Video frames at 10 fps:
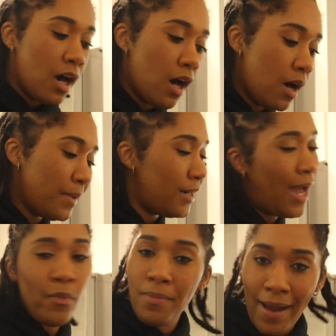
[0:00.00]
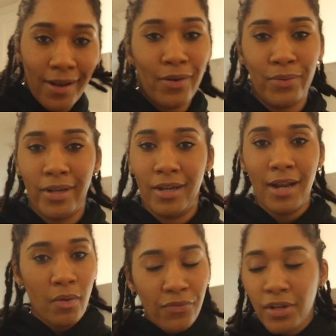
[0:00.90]
And now we're back on it.
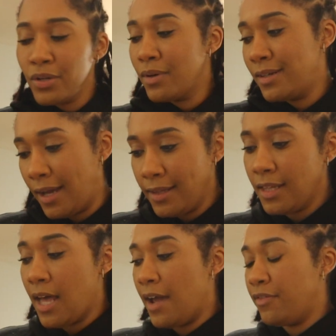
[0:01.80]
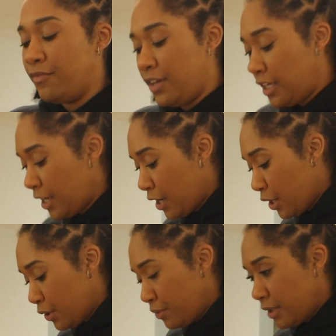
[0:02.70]
Now we're going to do a day in the life
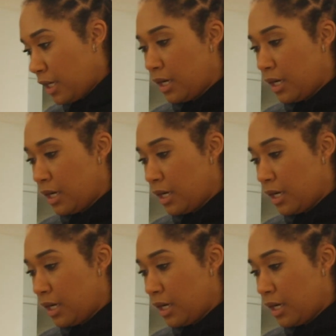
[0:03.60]
video.